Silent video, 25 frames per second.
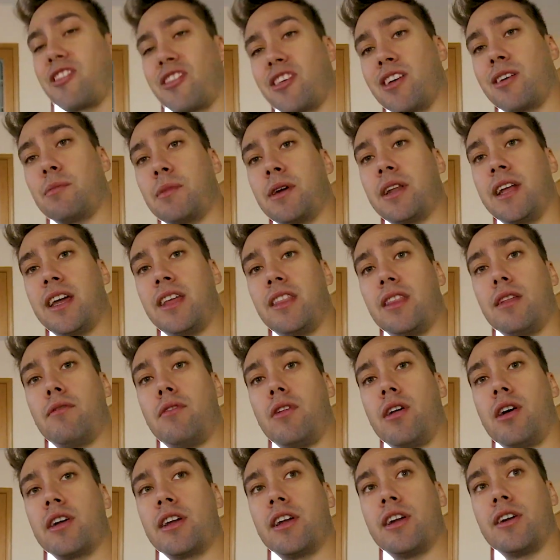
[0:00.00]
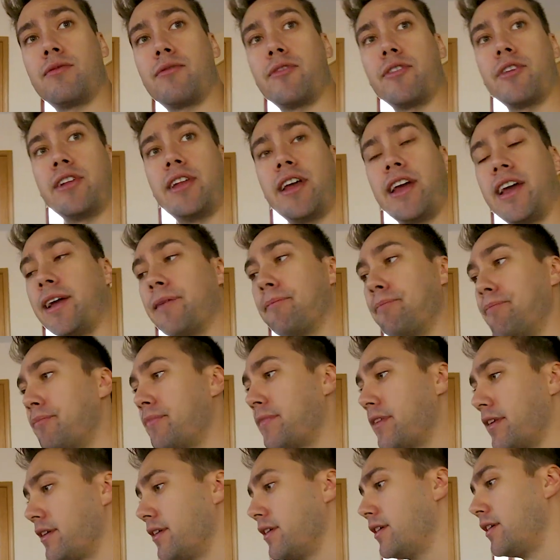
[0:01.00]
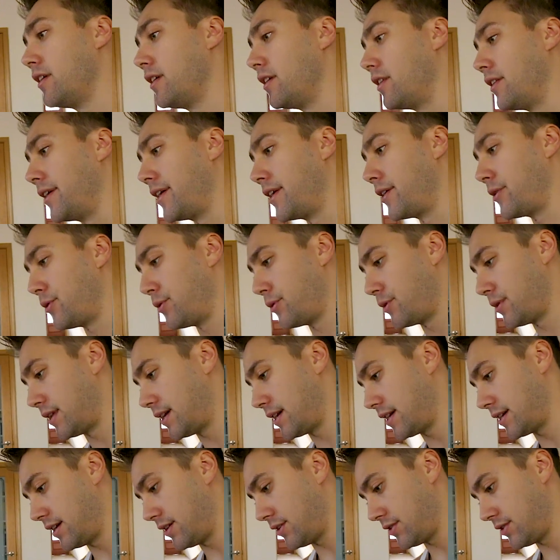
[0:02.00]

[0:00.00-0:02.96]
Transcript: think I'm going to end the vlog here for today. Not a whole lot